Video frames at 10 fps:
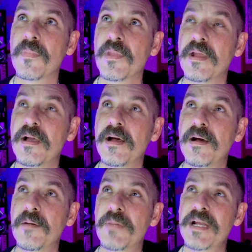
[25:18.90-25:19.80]

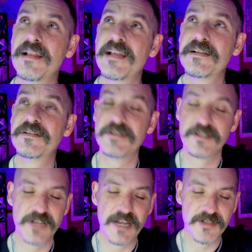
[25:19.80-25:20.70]
But I like doing
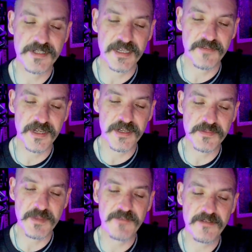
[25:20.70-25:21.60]
the drive-in sing
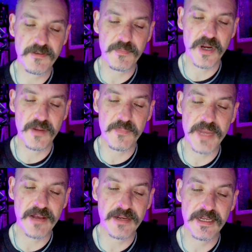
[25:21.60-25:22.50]
videos. My favorite part
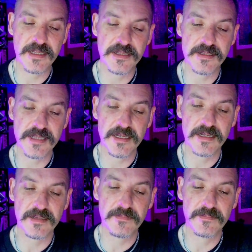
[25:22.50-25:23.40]
about it is
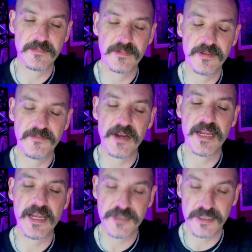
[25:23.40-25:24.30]
the
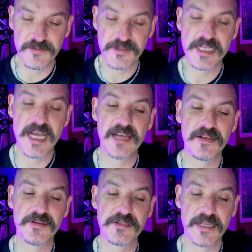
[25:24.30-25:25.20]
variation of
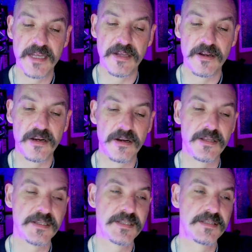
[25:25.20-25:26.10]
styles and
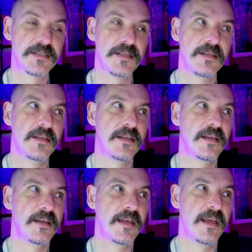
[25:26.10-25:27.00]
artists,
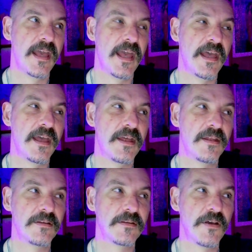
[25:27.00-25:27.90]

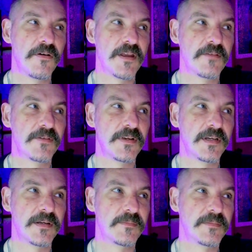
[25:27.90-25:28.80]
and going
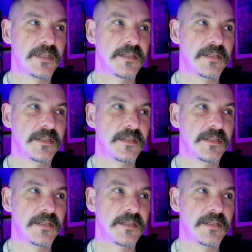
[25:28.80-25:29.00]
from,